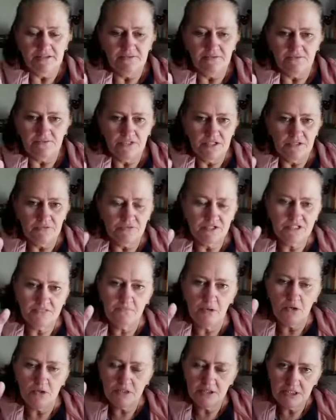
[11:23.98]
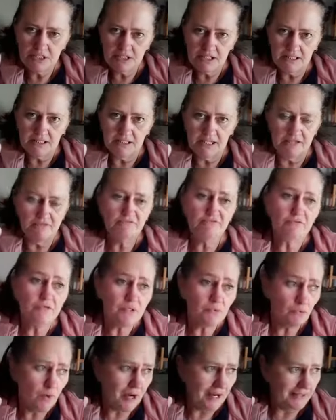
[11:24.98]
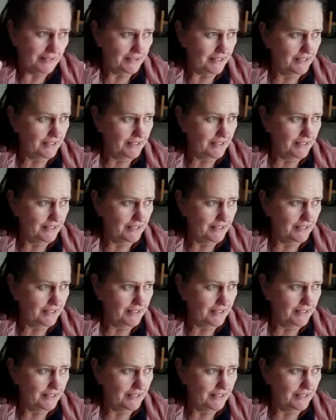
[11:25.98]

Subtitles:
They're responding, everyone,